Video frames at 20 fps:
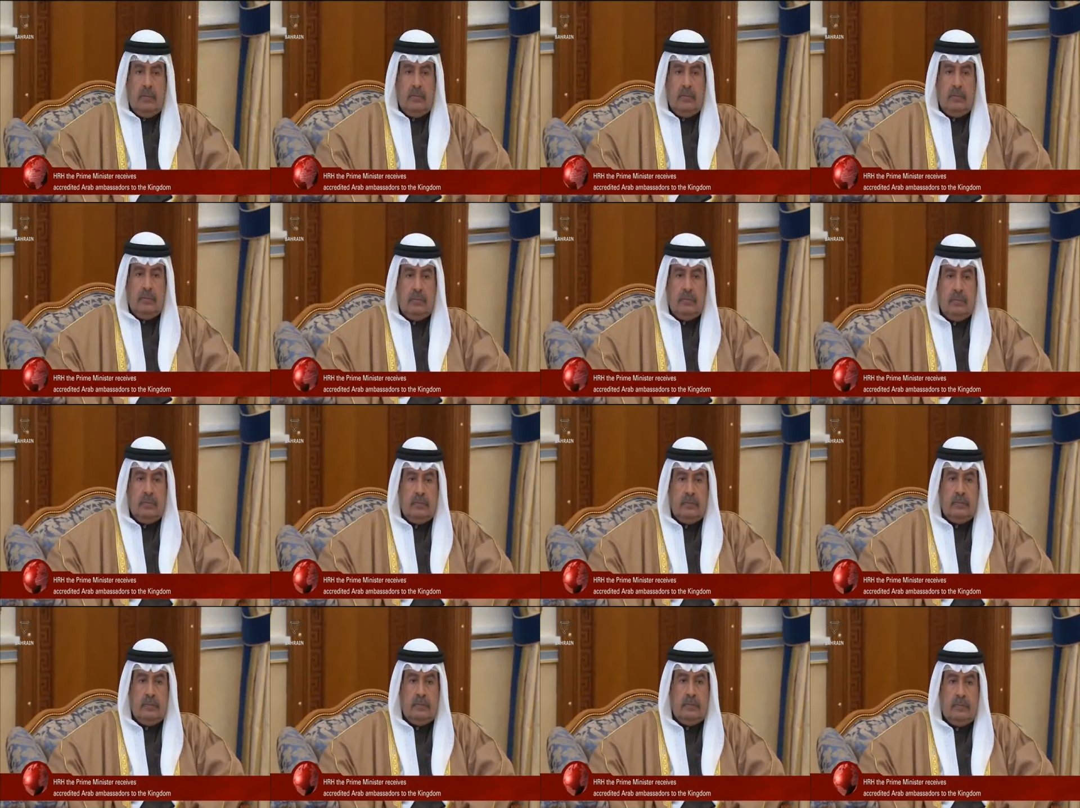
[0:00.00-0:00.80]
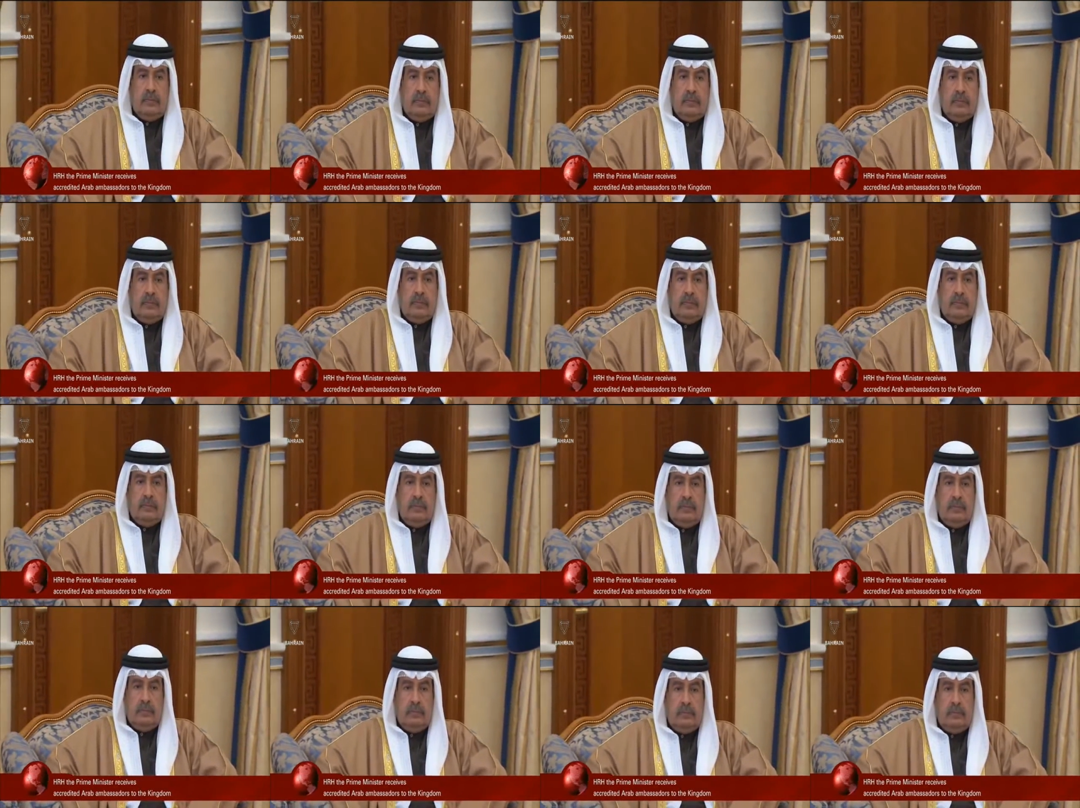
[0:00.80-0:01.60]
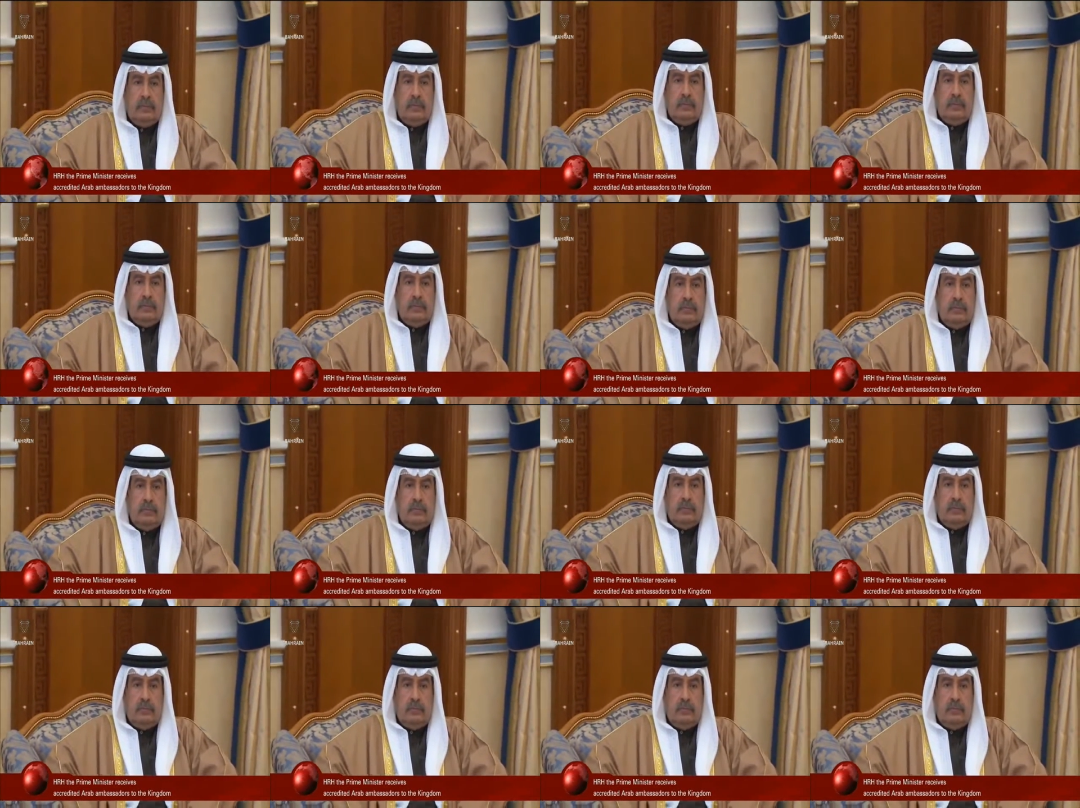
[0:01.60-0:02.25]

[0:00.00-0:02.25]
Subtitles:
(silence)